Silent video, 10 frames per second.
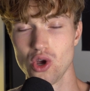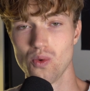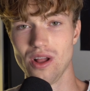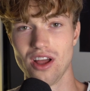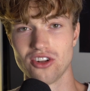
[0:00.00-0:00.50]

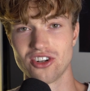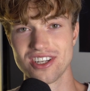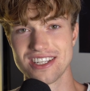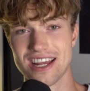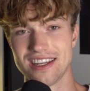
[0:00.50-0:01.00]
while
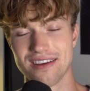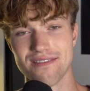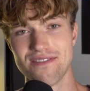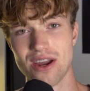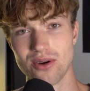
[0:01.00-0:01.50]
understanding
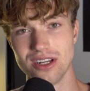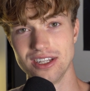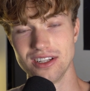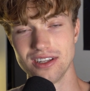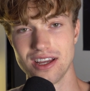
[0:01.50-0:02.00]
very
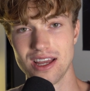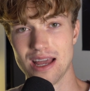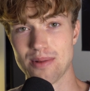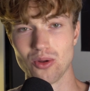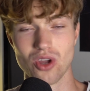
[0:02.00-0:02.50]
little
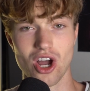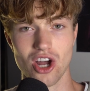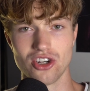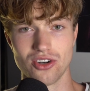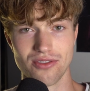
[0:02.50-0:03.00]
about
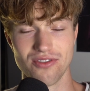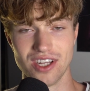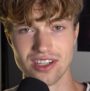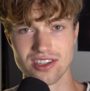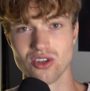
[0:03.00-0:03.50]
other
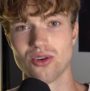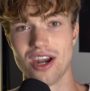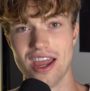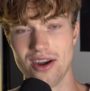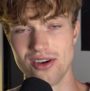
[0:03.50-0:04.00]
fields or
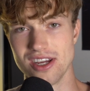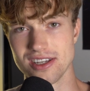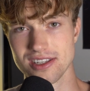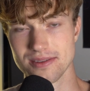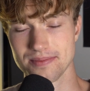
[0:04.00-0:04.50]

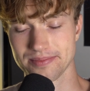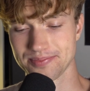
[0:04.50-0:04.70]
areas.